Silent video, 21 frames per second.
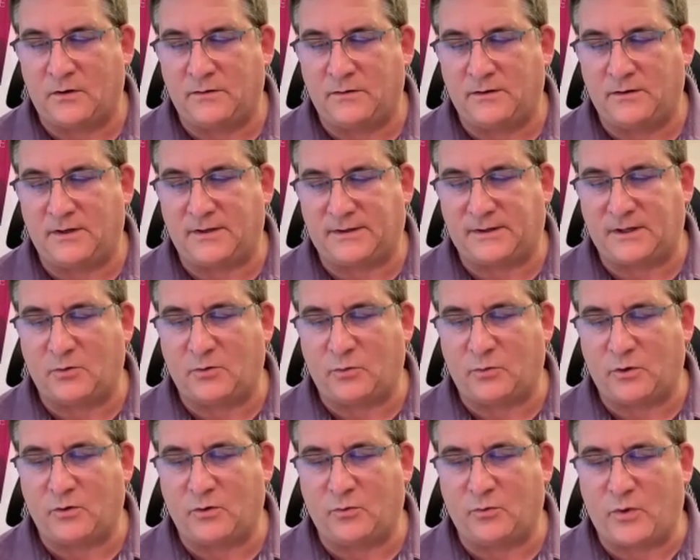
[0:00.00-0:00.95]

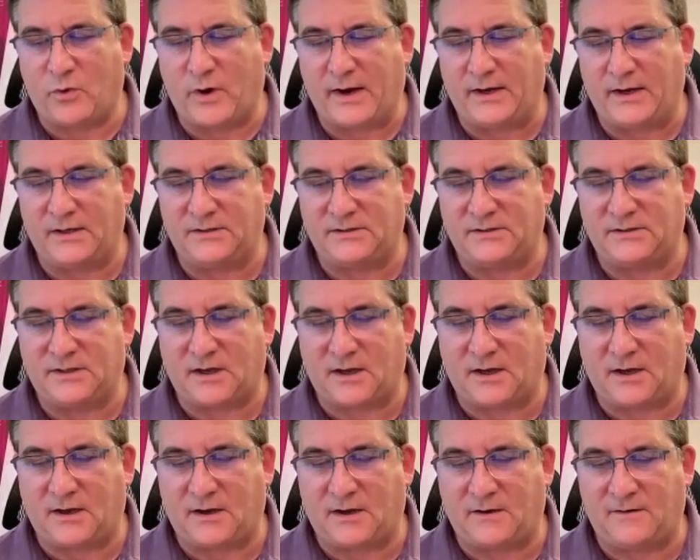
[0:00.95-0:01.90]
ways
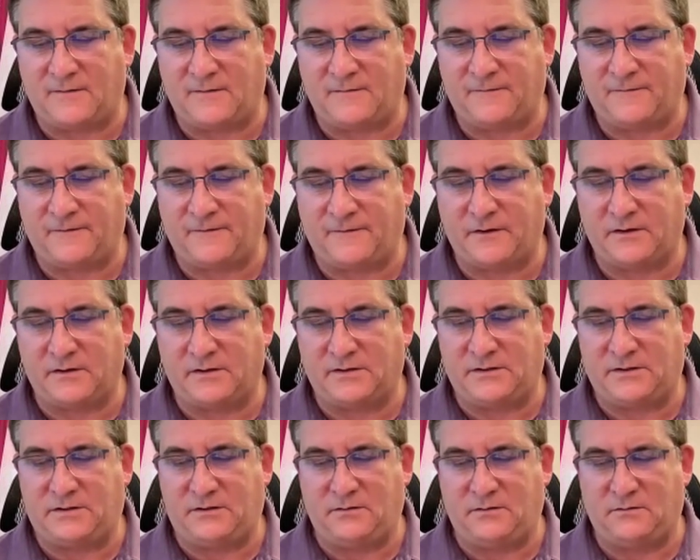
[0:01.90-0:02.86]
of
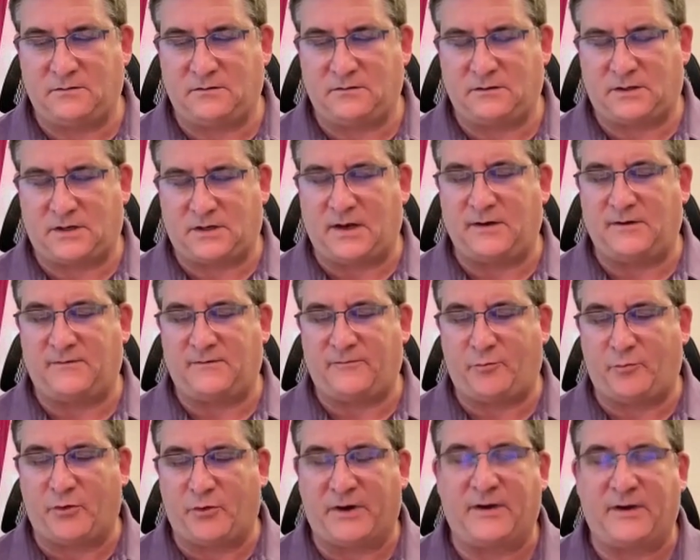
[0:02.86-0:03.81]
kind
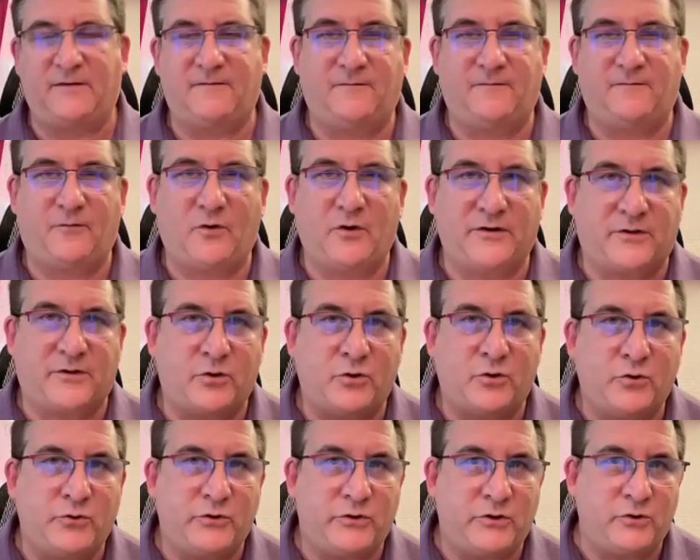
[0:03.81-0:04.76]
of bringing forth
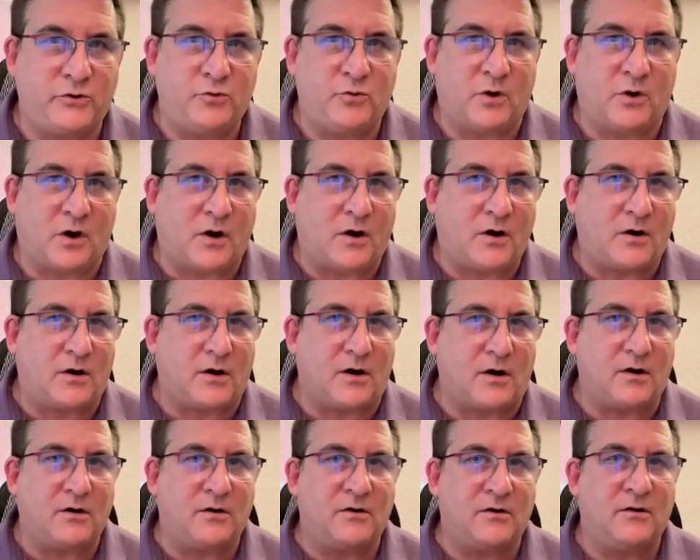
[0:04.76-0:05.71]
who you
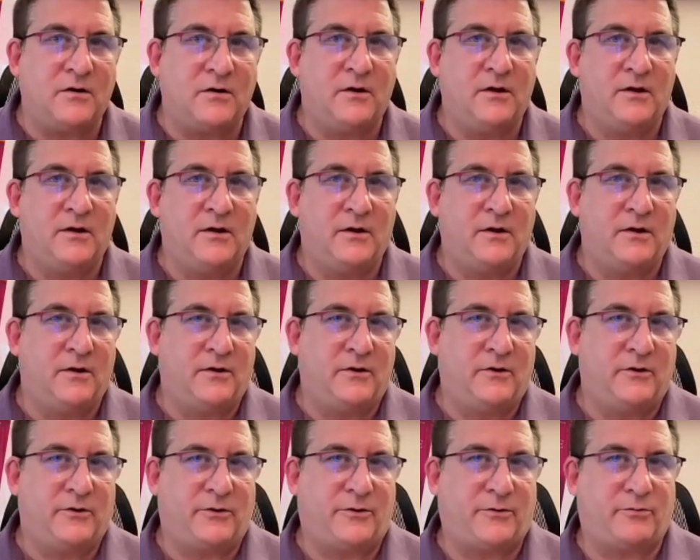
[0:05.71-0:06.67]
are
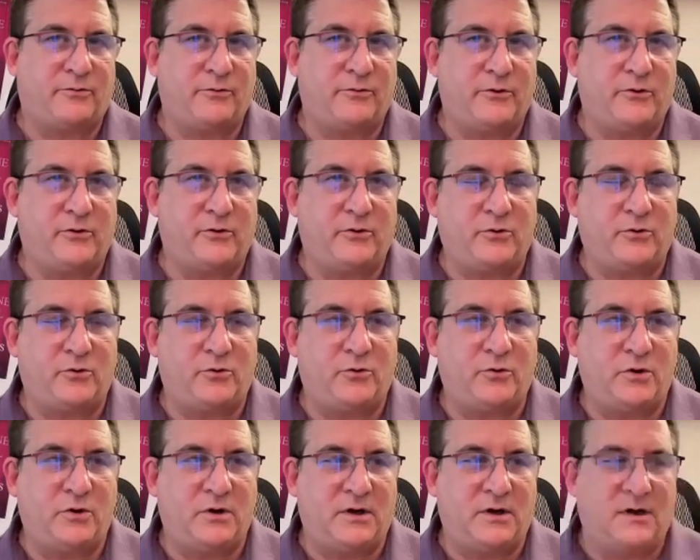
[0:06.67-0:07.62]
through